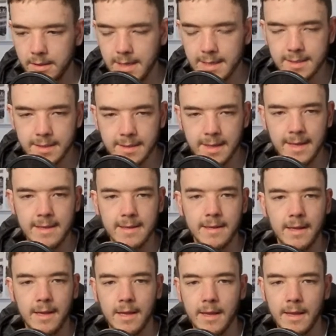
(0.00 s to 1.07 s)
Yesterday,
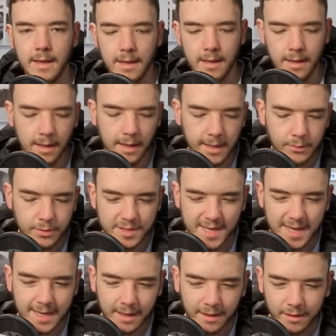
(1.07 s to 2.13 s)
he was
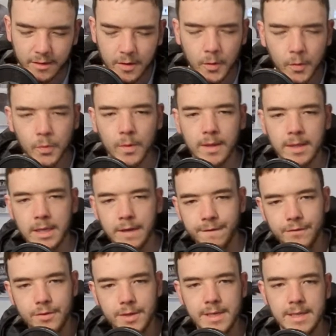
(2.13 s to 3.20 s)
taking 2,
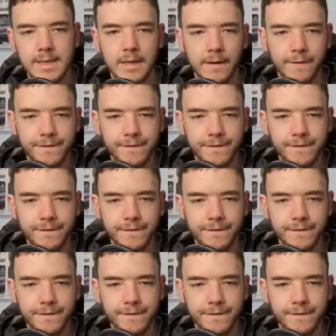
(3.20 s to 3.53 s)
3,